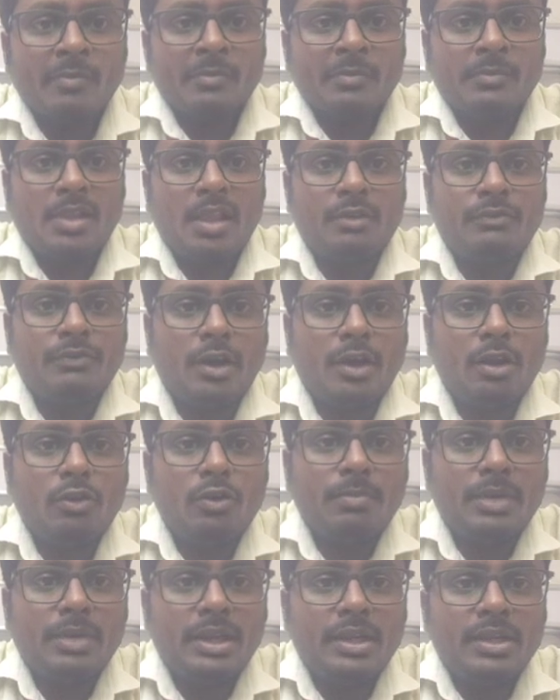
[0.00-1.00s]
and followed
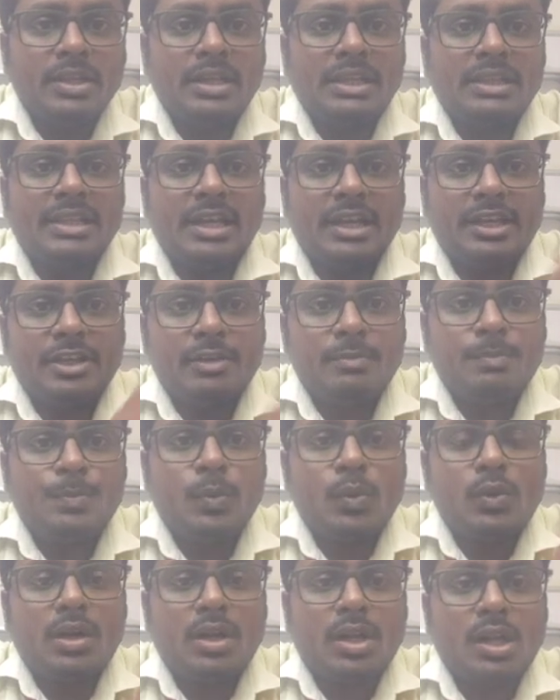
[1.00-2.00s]
by the input
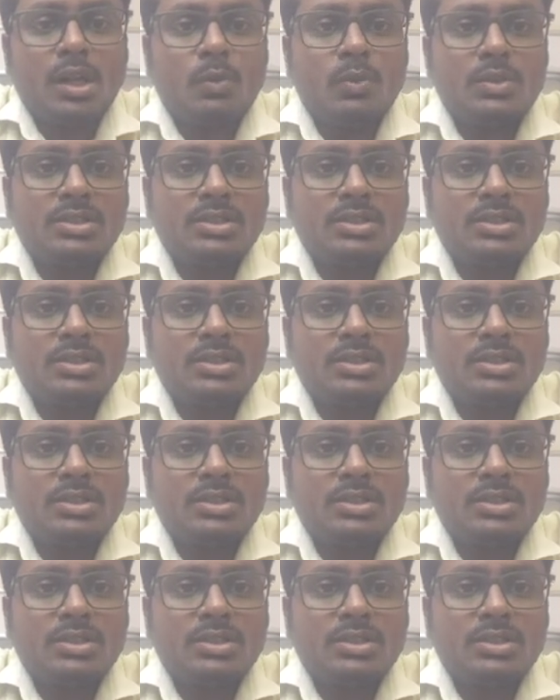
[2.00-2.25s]
request